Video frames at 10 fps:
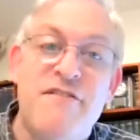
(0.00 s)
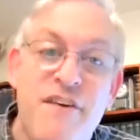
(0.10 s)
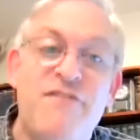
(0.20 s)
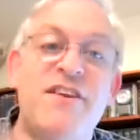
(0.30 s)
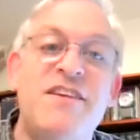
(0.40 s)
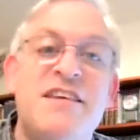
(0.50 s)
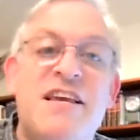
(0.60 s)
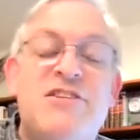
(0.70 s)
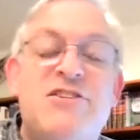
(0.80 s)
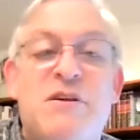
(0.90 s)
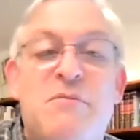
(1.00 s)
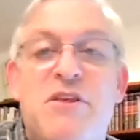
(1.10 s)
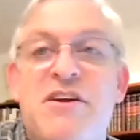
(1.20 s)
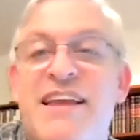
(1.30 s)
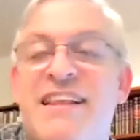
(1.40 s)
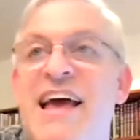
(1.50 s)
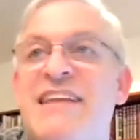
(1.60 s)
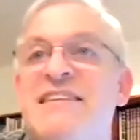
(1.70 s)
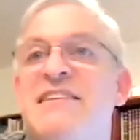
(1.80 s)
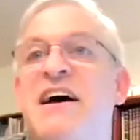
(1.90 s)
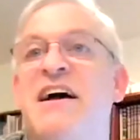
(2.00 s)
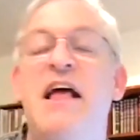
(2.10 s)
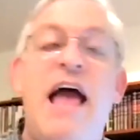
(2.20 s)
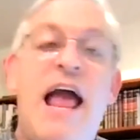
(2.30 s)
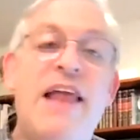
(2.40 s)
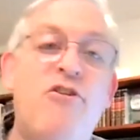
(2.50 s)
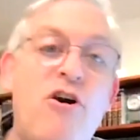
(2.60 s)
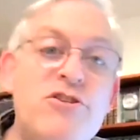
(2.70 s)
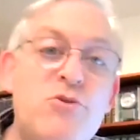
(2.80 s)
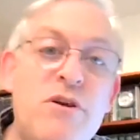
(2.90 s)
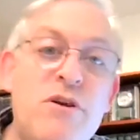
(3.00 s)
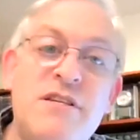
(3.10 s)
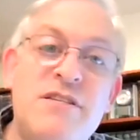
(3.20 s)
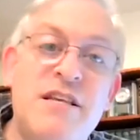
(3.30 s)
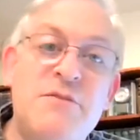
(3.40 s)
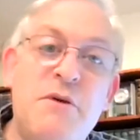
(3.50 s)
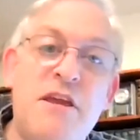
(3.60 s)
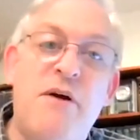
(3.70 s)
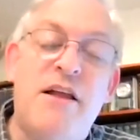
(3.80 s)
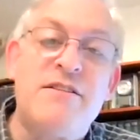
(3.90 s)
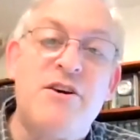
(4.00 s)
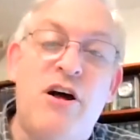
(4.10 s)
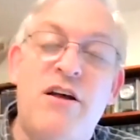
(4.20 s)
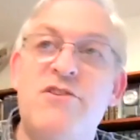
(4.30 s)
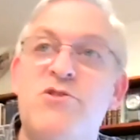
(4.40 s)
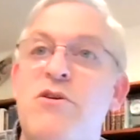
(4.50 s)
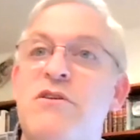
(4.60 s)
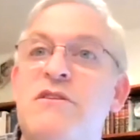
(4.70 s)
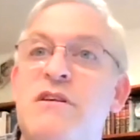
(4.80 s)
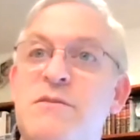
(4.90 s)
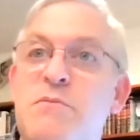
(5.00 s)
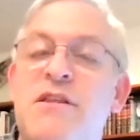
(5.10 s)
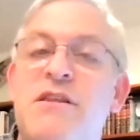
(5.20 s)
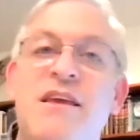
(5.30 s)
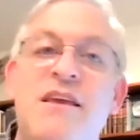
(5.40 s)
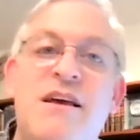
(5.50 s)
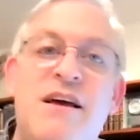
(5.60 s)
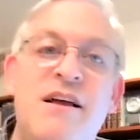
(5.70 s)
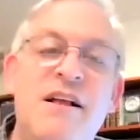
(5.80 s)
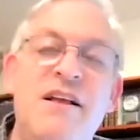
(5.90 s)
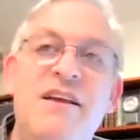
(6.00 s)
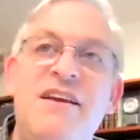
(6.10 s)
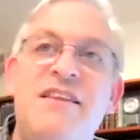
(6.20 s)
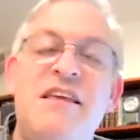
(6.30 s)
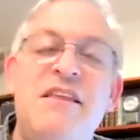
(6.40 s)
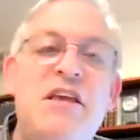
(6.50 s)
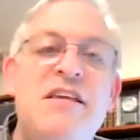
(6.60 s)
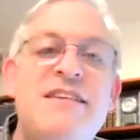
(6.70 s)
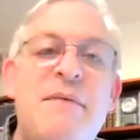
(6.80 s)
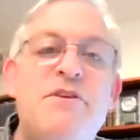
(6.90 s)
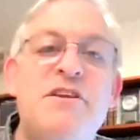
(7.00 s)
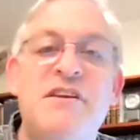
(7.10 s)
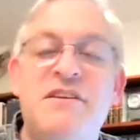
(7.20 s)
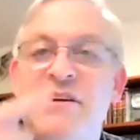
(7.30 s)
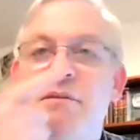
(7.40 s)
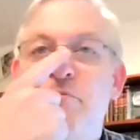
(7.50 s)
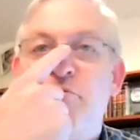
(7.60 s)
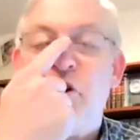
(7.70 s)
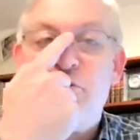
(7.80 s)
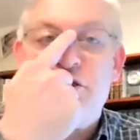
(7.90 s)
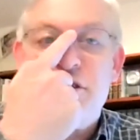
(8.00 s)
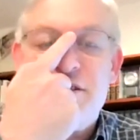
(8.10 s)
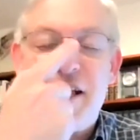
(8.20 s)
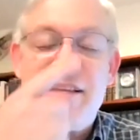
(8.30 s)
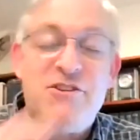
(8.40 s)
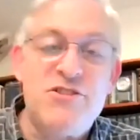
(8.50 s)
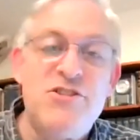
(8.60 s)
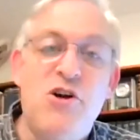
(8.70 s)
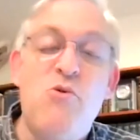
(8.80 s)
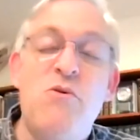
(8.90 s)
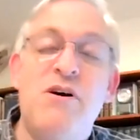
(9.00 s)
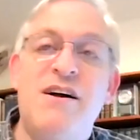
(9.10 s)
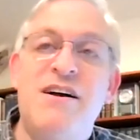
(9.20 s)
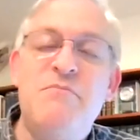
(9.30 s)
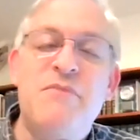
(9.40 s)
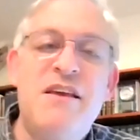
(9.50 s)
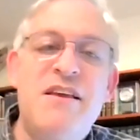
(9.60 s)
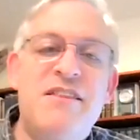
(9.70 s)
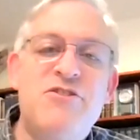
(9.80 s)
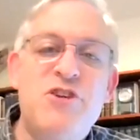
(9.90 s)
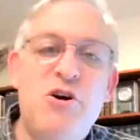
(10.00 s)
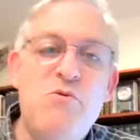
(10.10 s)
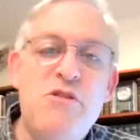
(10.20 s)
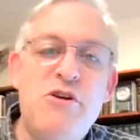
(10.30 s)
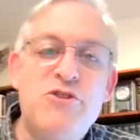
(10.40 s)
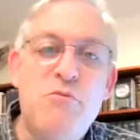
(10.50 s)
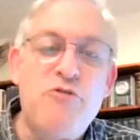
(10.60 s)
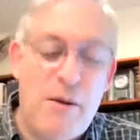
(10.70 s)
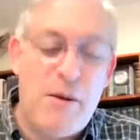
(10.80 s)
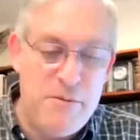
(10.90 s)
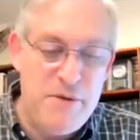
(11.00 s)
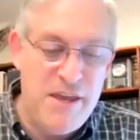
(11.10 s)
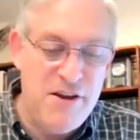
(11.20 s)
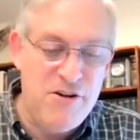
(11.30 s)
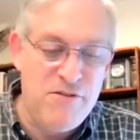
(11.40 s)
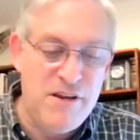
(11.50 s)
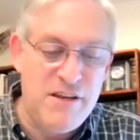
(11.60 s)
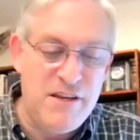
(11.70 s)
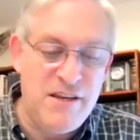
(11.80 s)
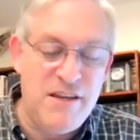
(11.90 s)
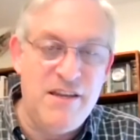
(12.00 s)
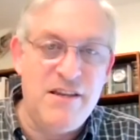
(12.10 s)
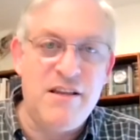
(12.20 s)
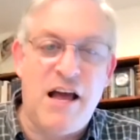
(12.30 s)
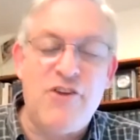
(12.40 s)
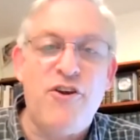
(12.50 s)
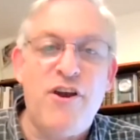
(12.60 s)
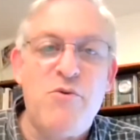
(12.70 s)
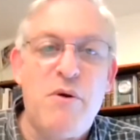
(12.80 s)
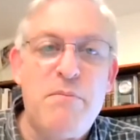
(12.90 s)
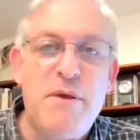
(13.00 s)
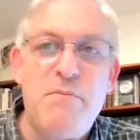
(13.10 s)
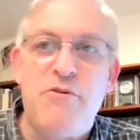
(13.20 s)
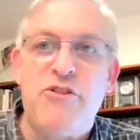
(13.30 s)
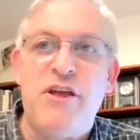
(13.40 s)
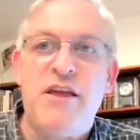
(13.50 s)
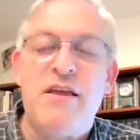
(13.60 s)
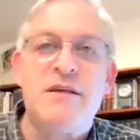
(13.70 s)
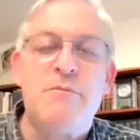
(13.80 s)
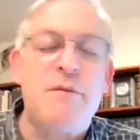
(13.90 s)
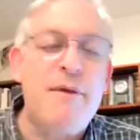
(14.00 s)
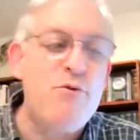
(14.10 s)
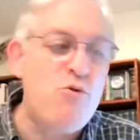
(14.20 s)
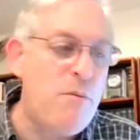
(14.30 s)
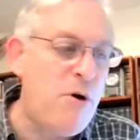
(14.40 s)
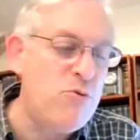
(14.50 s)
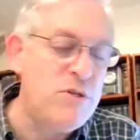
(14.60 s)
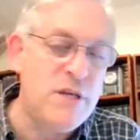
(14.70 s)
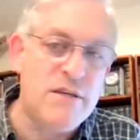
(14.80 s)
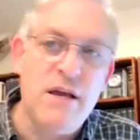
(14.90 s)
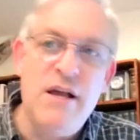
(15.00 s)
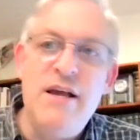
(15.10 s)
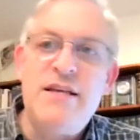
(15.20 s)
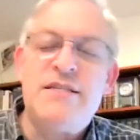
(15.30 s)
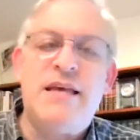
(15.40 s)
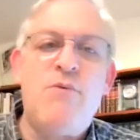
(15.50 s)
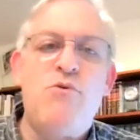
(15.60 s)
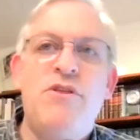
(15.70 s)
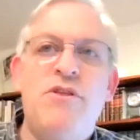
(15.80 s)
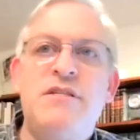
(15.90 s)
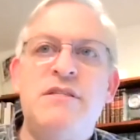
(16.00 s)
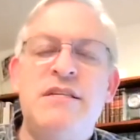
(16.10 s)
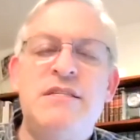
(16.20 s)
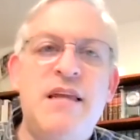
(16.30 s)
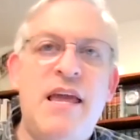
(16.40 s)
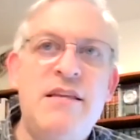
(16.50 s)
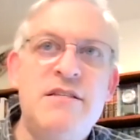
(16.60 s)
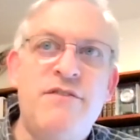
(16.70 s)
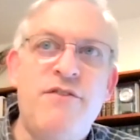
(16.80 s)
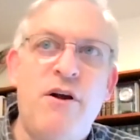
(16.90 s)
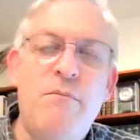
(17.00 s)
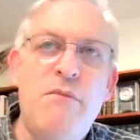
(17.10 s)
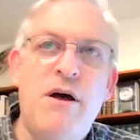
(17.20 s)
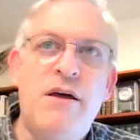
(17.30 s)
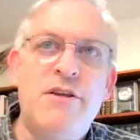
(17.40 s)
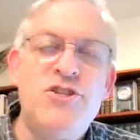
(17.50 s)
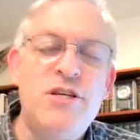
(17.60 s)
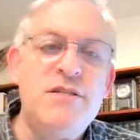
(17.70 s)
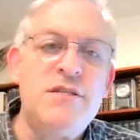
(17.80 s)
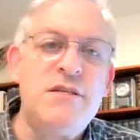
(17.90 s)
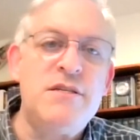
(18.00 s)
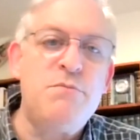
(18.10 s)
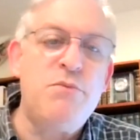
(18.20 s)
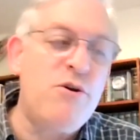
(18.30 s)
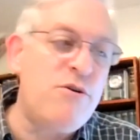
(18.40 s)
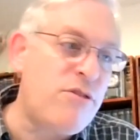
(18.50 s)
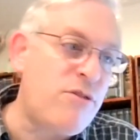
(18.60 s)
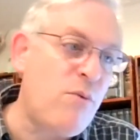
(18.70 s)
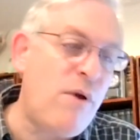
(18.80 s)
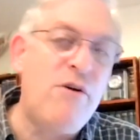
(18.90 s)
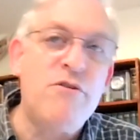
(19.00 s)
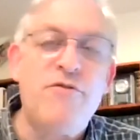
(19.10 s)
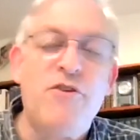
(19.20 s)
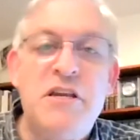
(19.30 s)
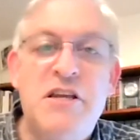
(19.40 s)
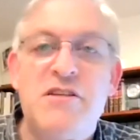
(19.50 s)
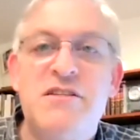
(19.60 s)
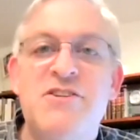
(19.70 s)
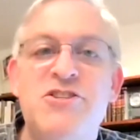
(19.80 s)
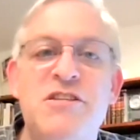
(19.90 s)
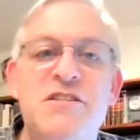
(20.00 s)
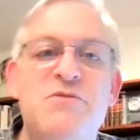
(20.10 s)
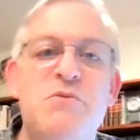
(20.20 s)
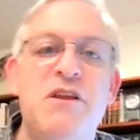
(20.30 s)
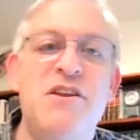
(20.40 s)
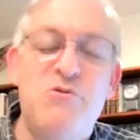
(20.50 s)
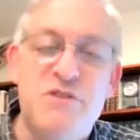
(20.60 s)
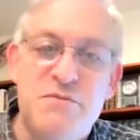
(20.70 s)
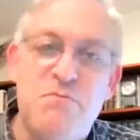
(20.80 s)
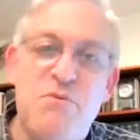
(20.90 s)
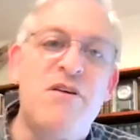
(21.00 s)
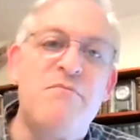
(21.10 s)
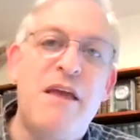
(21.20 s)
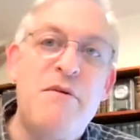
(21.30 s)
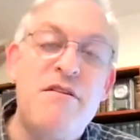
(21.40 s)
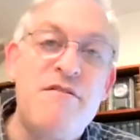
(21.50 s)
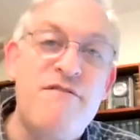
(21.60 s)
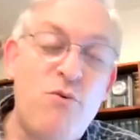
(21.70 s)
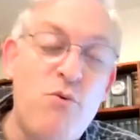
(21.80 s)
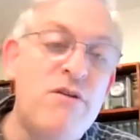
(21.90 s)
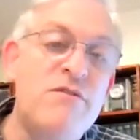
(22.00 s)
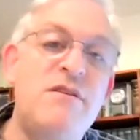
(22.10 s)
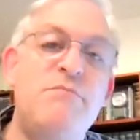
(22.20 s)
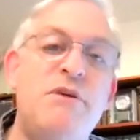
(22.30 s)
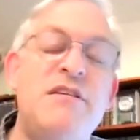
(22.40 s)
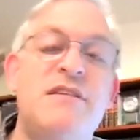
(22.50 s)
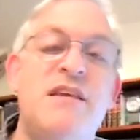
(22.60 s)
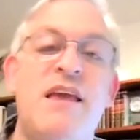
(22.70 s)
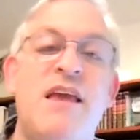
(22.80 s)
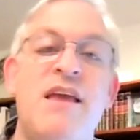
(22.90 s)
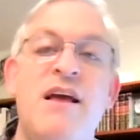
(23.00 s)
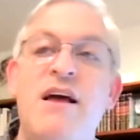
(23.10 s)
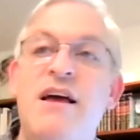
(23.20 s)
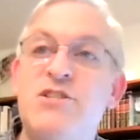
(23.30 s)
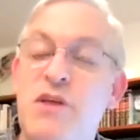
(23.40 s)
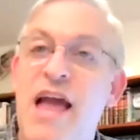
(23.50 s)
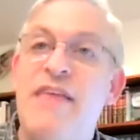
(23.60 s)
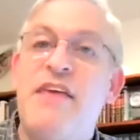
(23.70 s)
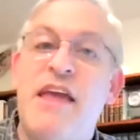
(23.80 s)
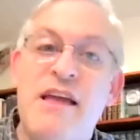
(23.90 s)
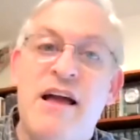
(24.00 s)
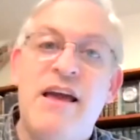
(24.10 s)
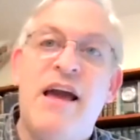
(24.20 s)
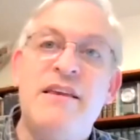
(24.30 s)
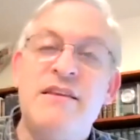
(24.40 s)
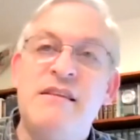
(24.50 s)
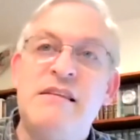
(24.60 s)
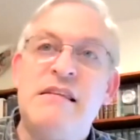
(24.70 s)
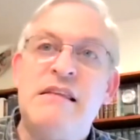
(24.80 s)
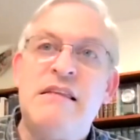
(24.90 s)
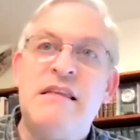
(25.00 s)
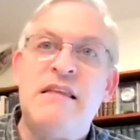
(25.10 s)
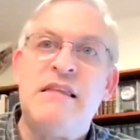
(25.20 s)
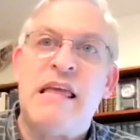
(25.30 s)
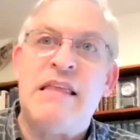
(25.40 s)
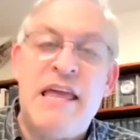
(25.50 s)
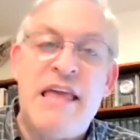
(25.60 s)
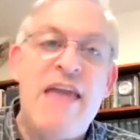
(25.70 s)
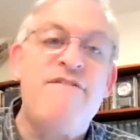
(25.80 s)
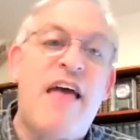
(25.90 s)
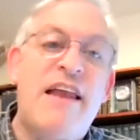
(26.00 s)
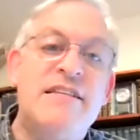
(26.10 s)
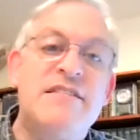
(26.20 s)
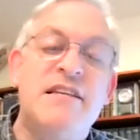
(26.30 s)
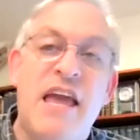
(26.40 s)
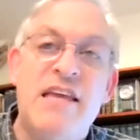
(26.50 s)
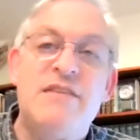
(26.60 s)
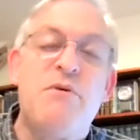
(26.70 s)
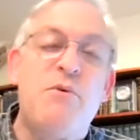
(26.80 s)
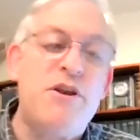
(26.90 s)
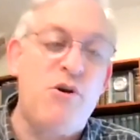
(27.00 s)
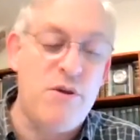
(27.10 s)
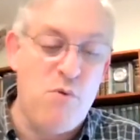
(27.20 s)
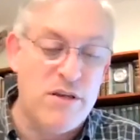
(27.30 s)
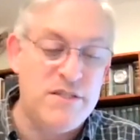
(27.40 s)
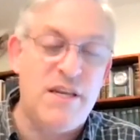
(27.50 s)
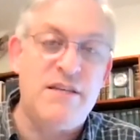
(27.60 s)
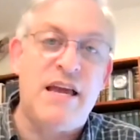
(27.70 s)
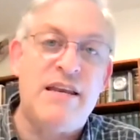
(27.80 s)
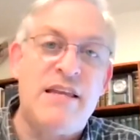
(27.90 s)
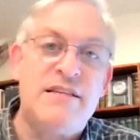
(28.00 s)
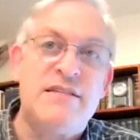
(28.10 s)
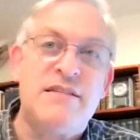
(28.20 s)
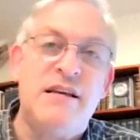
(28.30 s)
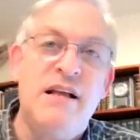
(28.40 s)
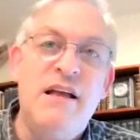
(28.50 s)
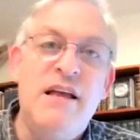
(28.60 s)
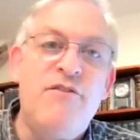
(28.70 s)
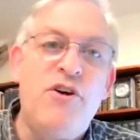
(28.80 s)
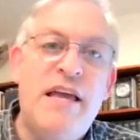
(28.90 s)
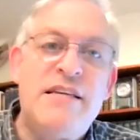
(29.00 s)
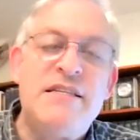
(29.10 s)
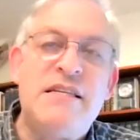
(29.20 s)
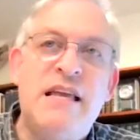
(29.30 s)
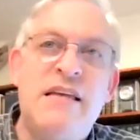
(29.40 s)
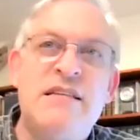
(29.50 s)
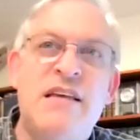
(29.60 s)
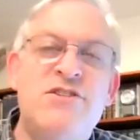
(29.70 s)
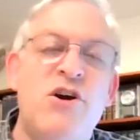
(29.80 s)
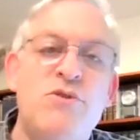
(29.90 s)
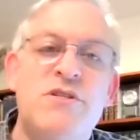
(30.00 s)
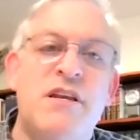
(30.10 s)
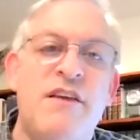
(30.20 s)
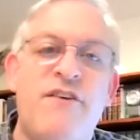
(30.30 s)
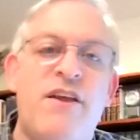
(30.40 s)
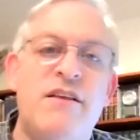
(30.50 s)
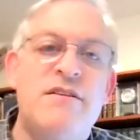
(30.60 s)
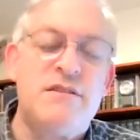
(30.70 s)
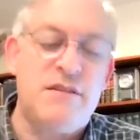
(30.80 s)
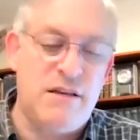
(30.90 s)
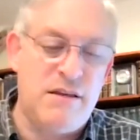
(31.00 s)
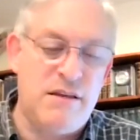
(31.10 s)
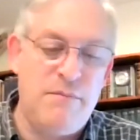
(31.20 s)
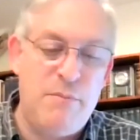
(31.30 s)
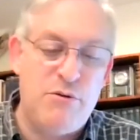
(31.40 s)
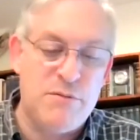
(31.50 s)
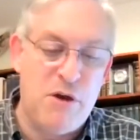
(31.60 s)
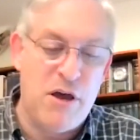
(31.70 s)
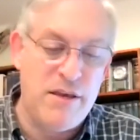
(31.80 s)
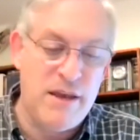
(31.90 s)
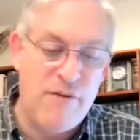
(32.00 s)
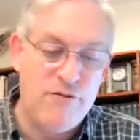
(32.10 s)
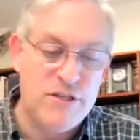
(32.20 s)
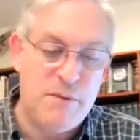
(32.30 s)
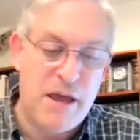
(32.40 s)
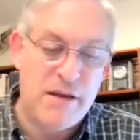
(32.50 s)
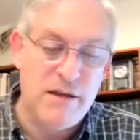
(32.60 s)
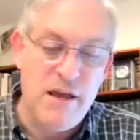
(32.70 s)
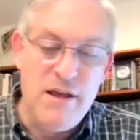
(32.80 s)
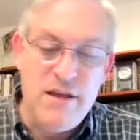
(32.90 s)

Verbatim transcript: They'll say 56 or something like that. Uh, and there are sources that speak about this, halachic sources, but the uh, the the accepted uh, approach is that there's no um, there's no there's no problem here. It, it, contrary to what people think, some of the people who oppose it say, "Well, this this dates from uh, Jesus's birth." Well, it really doesn't. Jesus, we know, was born maybe four BCE. So yeah, they I, I they they gave that as the date, but we know he wasn't, and it's uh, it really has has has no significance uh, in people's mind in that respect.